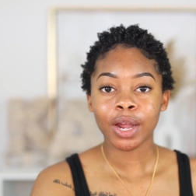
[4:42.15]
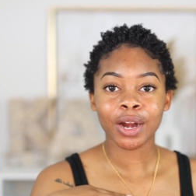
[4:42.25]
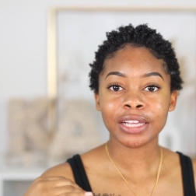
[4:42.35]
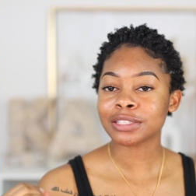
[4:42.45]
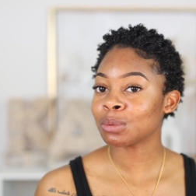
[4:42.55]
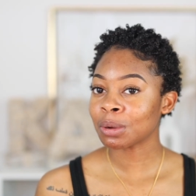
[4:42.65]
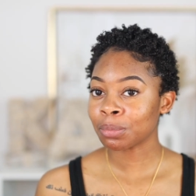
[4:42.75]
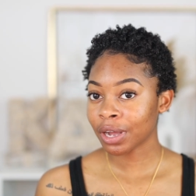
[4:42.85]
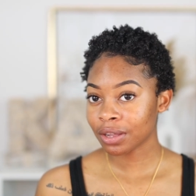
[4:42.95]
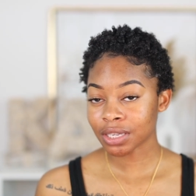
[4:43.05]
All right, so my
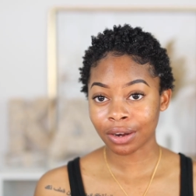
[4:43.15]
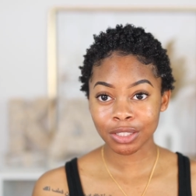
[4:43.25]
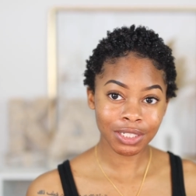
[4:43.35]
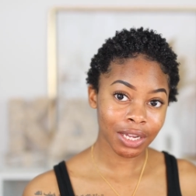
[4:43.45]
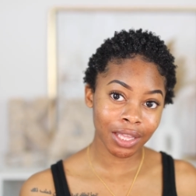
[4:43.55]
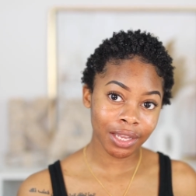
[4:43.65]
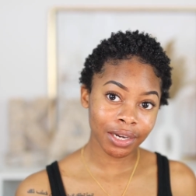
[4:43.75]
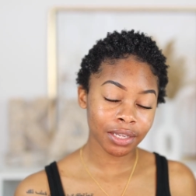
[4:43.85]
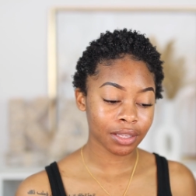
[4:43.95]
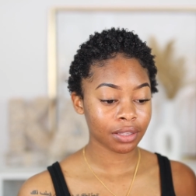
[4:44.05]
brows are
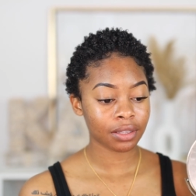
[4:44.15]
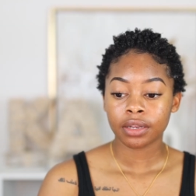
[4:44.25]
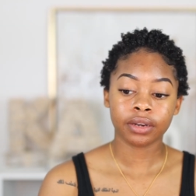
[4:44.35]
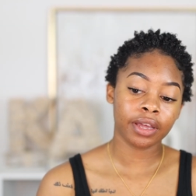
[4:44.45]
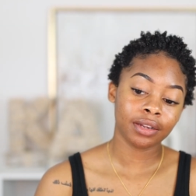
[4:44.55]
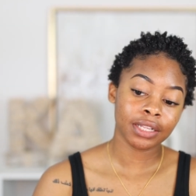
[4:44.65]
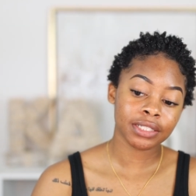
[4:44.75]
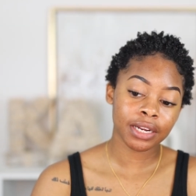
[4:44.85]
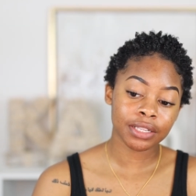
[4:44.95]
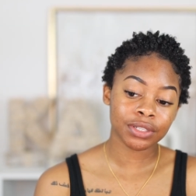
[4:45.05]
done. Now let's
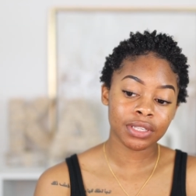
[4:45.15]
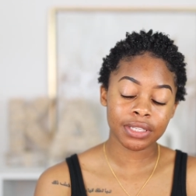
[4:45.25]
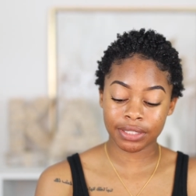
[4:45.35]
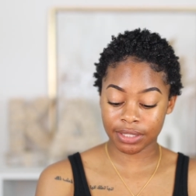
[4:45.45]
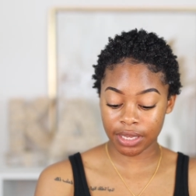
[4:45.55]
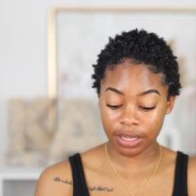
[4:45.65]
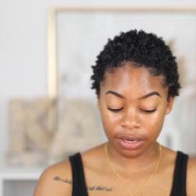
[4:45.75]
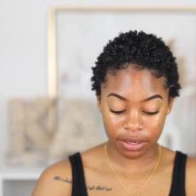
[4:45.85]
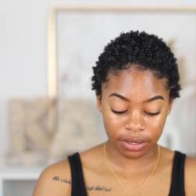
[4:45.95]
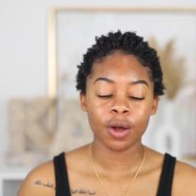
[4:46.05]
get into the
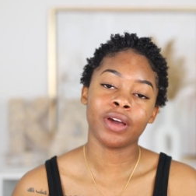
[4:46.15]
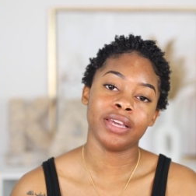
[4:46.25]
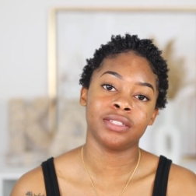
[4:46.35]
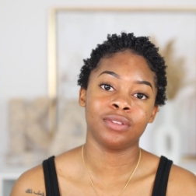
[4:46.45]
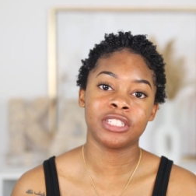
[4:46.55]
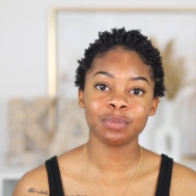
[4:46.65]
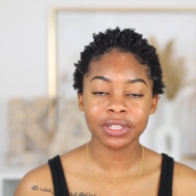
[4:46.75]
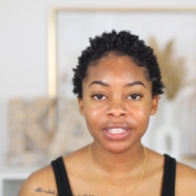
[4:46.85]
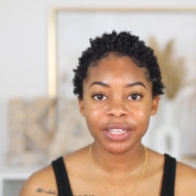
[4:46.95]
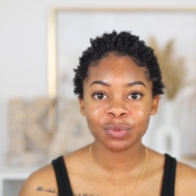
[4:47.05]
skin. Okay, so
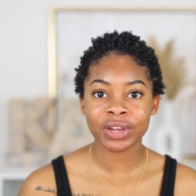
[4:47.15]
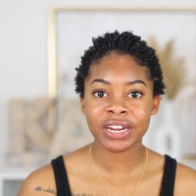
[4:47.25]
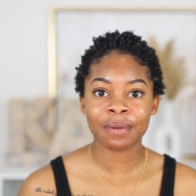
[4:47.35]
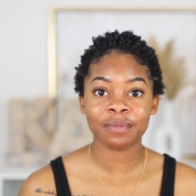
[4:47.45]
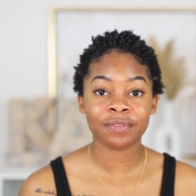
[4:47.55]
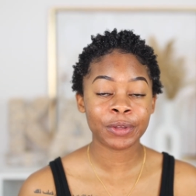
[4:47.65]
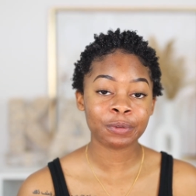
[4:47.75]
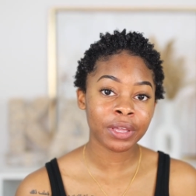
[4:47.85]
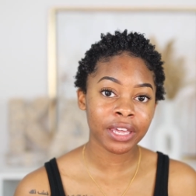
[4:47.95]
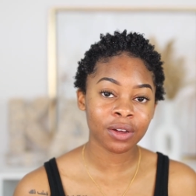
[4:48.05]
typically when I'm
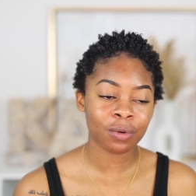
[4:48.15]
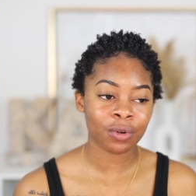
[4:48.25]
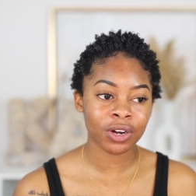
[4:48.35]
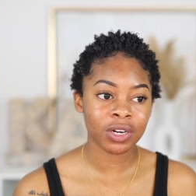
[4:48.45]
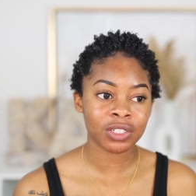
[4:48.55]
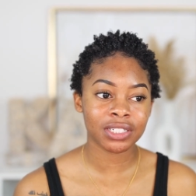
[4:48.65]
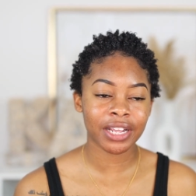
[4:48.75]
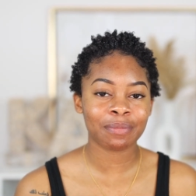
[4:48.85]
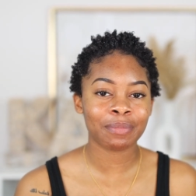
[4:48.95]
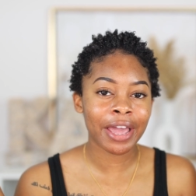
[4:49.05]
filming or just
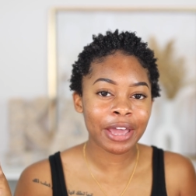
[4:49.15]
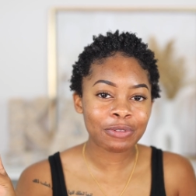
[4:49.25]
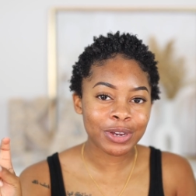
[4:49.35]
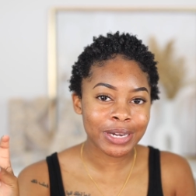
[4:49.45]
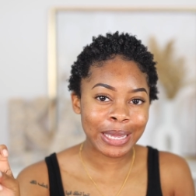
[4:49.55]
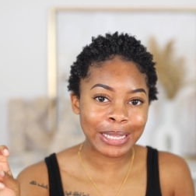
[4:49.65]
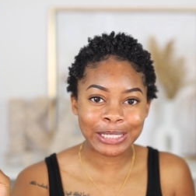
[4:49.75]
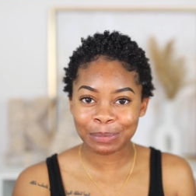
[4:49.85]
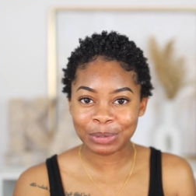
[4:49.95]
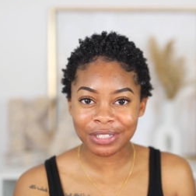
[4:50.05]
like my everyday
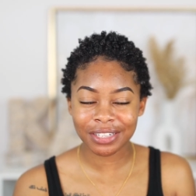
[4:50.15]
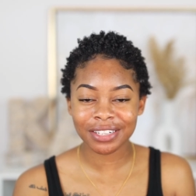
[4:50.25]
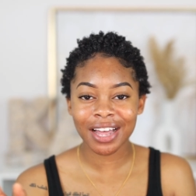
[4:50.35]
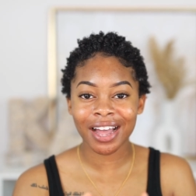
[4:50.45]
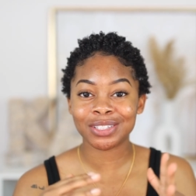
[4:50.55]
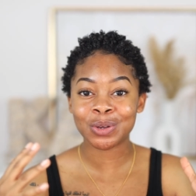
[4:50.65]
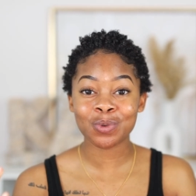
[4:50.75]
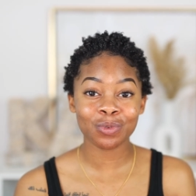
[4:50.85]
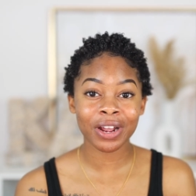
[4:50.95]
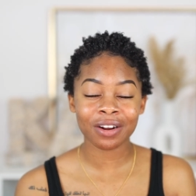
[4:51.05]
type of look, I
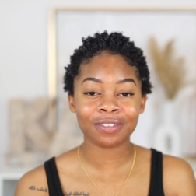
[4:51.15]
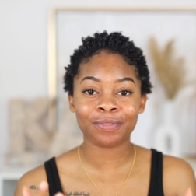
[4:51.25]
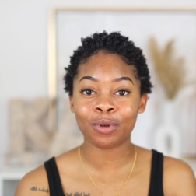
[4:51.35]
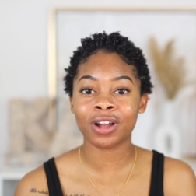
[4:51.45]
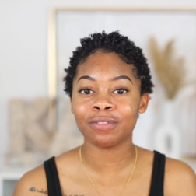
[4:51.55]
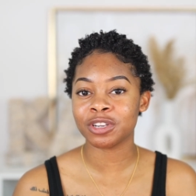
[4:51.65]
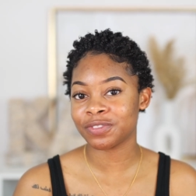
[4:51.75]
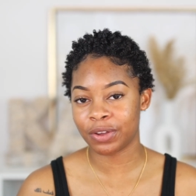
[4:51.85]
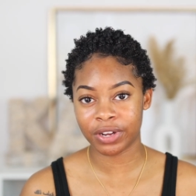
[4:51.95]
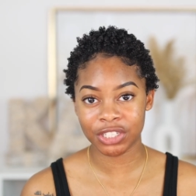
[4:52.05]
don't wear a full coverage
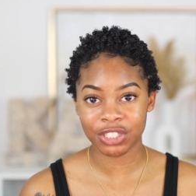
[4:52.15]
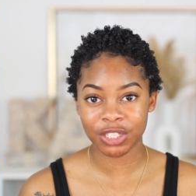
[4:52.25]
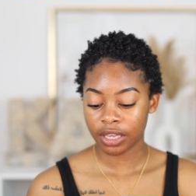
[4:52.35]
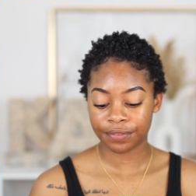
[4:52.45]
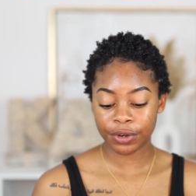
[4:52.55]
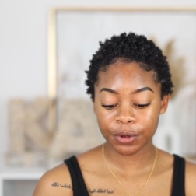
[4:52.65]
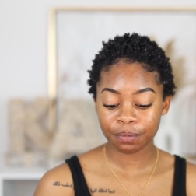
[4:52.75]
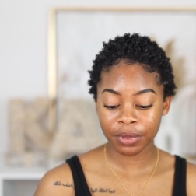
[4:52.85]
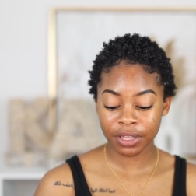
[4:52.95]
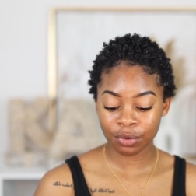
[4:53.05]
foundation. If you know
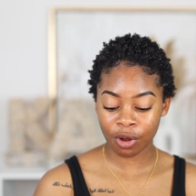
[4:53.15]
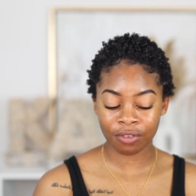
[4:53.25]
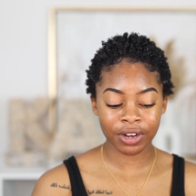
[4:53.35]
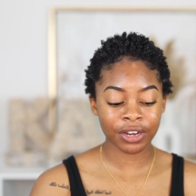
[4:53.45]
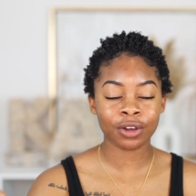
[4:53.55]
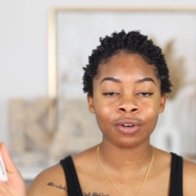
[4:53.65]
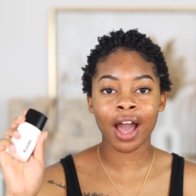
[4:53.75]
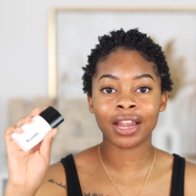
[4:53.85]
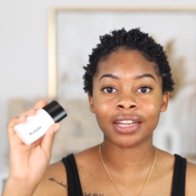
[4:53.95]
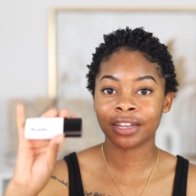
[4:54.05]
me, you already know
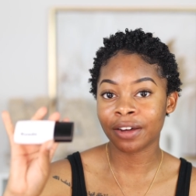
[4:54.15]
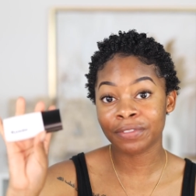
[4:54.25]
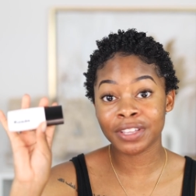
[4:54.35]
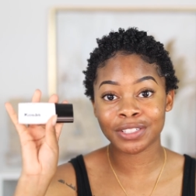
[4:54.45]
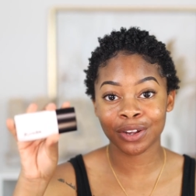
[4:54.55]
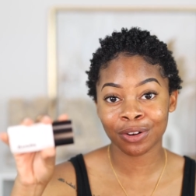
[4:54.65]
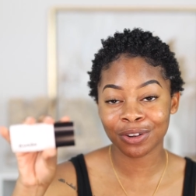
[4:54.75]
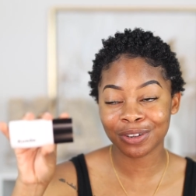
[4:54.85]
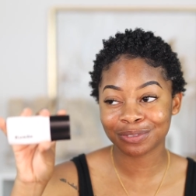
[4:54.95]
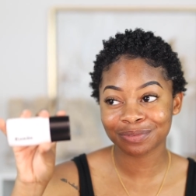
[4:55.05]
I love this
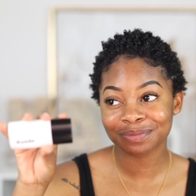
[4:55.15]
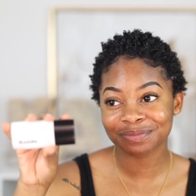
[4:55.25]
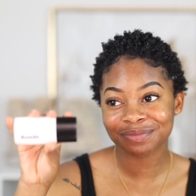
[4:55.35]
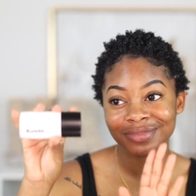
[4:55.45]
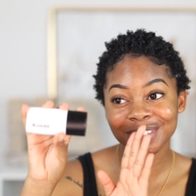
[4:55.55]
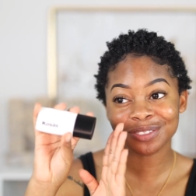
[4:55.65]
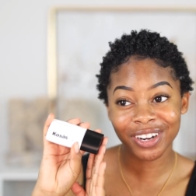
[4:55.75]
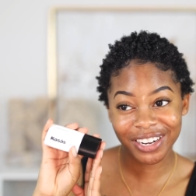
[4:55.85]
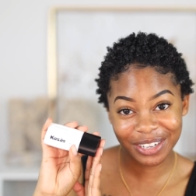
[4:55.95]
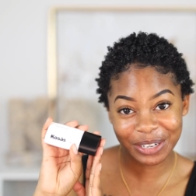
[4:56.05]
girl.
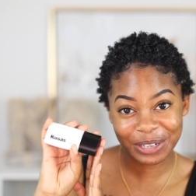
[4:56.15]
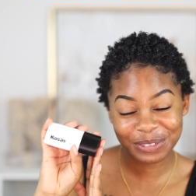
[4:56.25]
right here.